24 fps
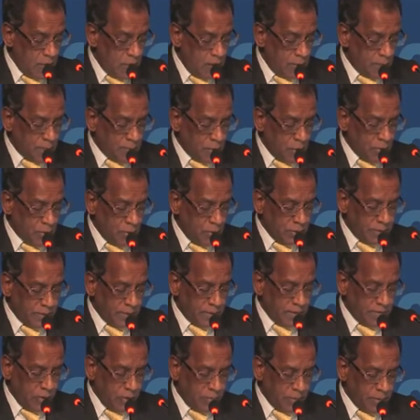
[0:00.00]
promote
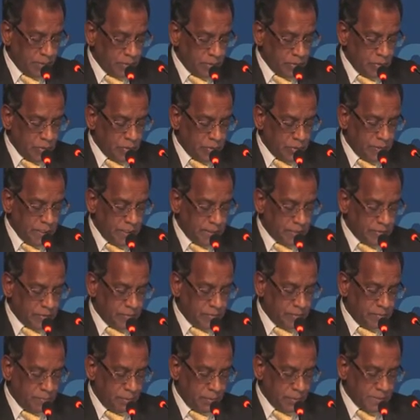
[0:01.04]

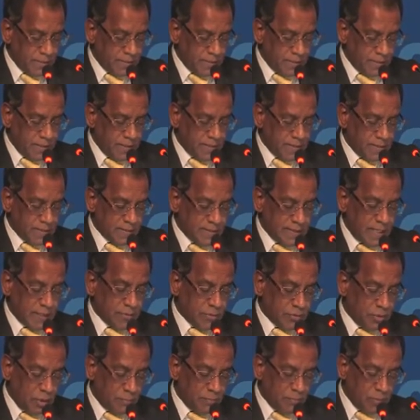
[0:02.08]
development-oriented policies that
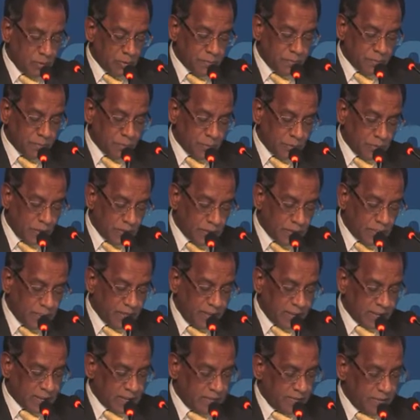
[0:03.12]
support productive
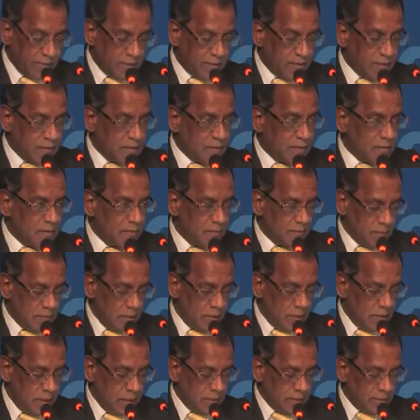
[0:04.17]
activities,
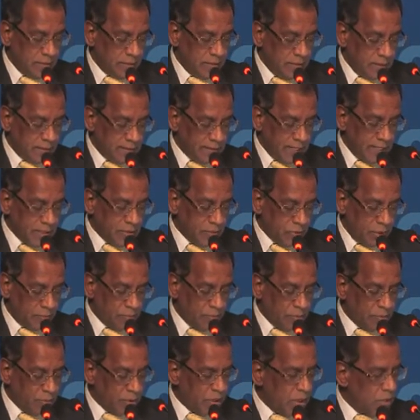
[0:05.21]
decent job
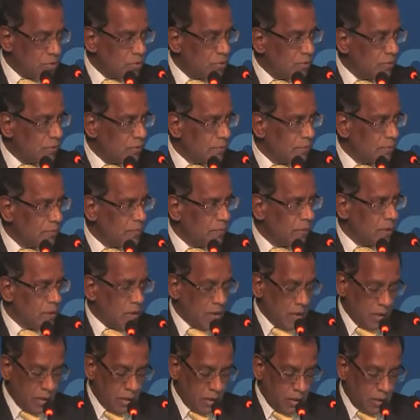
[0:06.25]
creation,
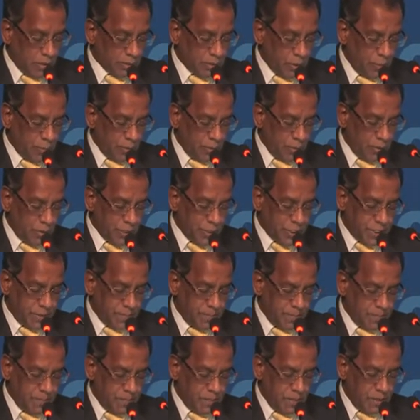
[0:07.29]
entrepreneurship,
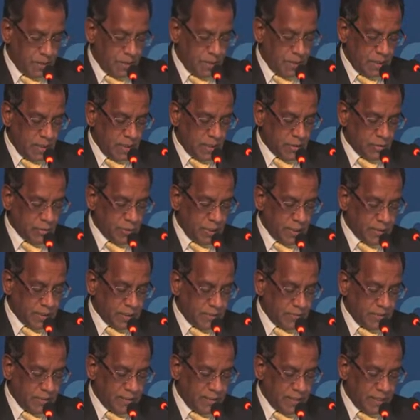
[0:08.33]

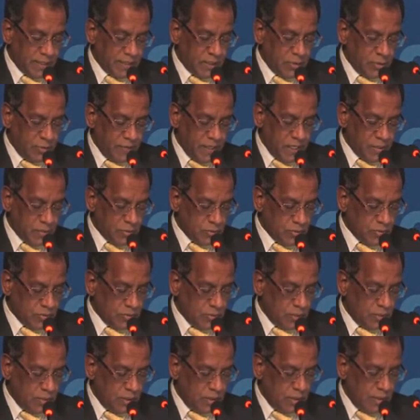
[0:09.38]
creativity and innovation,
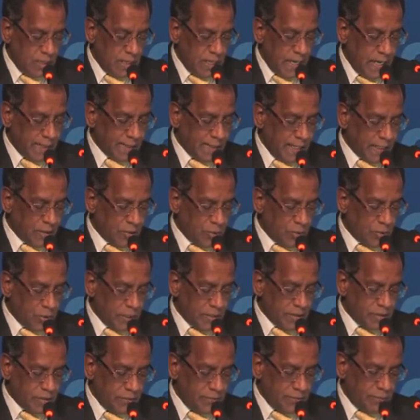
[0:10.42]
and
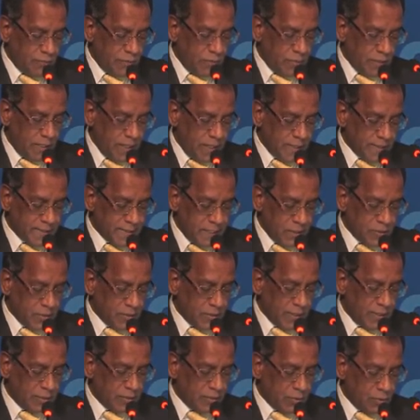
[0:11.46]
encourage the formalization
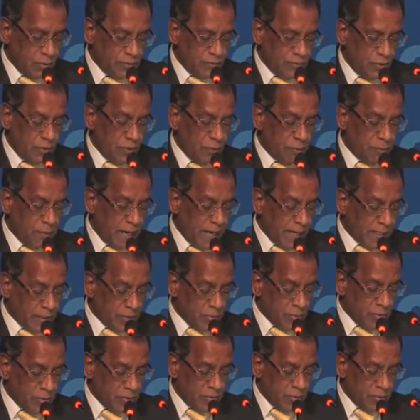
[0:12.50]
and growth of micro,